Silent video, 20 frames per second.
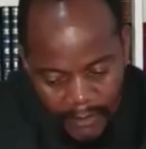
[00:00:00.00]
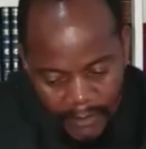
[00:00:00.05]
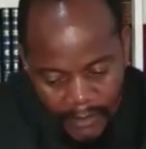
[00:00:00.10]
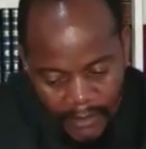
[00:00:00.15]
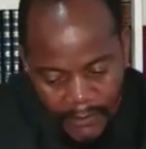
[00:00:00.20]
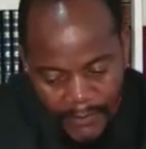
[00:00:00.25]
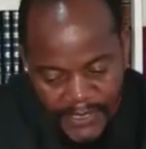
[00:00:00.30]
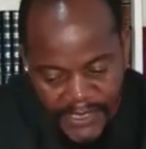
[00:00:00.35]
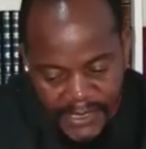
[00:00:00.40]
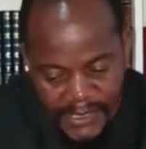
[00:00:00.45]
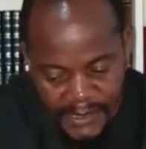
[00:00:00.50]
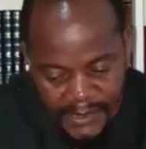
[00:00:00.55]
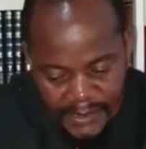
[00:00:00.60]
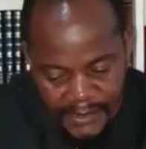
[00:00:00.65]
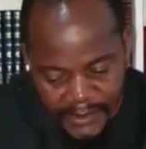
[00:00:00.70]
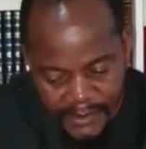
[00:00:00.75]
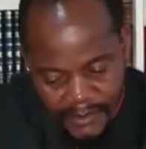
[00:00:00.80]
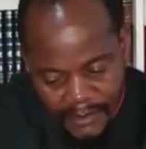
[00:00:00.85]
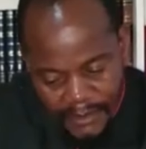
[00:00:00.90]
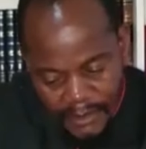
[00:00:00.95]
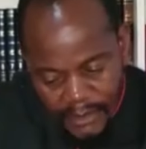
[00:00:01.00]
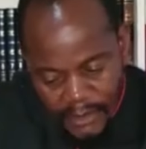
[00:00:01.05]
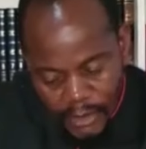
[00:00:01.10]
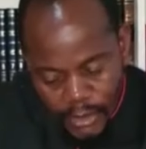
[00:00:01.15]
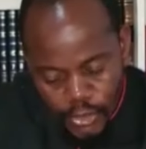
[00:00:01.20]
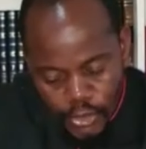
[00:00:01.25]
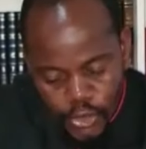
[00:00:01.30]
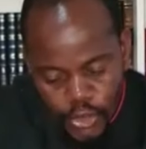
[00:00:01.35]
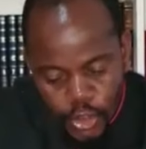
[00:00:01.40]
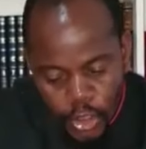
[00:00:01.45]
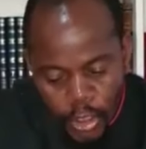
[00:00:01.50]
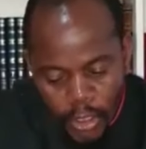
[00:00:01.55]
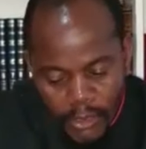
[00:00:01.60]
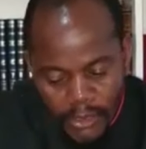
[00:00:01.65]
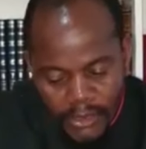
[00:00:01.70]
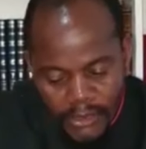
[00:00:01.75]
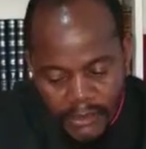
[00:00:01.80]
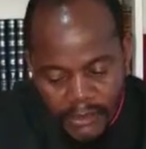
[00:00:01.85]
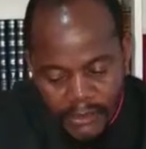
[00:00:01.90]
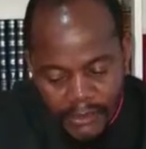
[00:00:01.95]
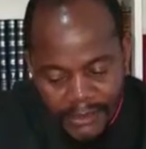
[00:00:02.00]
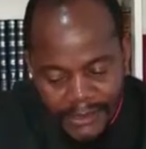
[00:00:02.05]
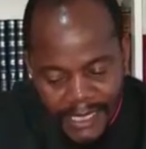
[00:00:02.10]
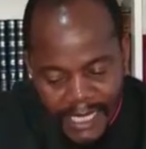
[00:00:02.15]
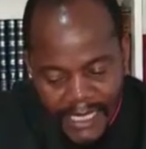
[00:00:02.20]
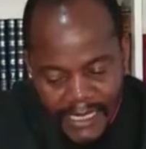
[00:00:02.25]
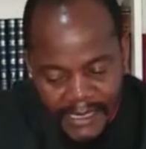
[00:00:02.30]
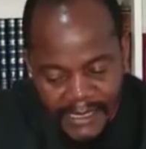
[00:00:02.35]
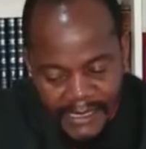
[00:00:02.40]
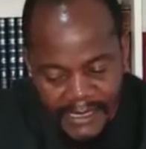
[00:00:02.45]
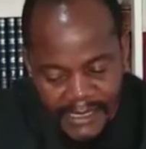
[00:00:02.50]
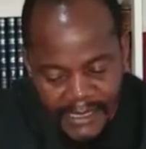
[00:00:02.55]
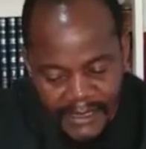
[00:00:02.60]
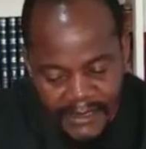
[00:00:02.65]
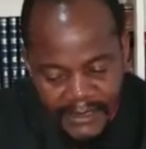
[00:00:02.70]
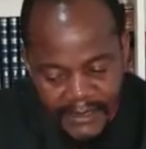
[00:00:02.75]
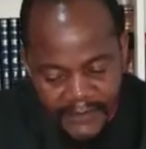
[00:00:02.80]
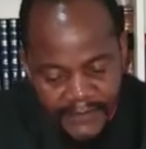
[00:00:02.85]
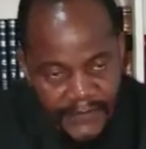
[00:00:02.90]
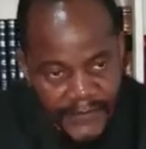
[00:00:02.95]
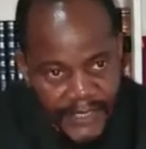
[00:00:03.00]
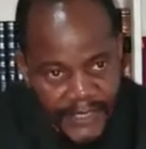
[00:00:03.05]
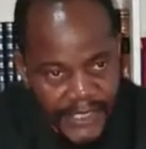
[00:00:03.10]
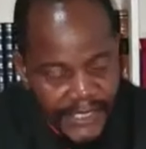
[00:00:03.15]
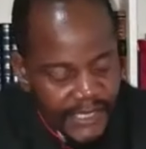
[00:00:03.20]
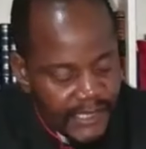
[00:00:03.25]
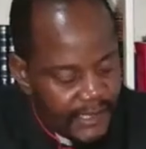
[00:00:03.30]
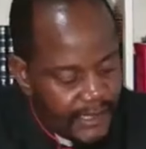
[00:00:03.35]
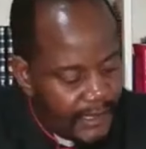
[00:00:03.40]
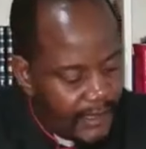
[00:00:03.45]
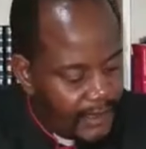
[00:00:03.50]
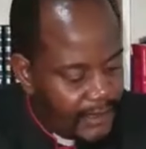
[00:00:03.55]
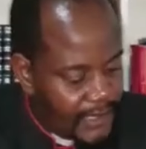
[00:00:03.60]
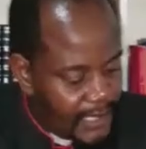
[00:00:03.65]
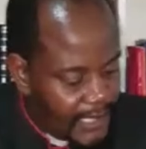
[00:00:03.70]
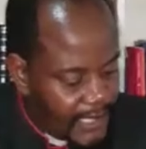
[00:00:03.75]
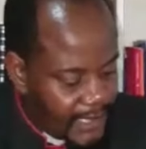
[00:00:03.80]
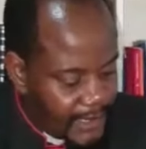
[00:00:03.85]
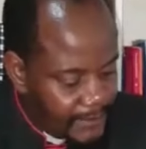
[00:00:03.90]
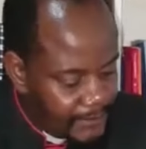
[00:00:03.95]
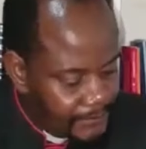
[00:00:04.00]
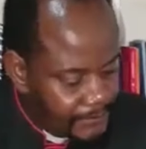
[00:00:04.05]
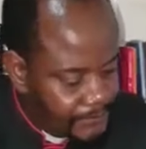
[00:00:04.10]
Number six, John 19, verse 30.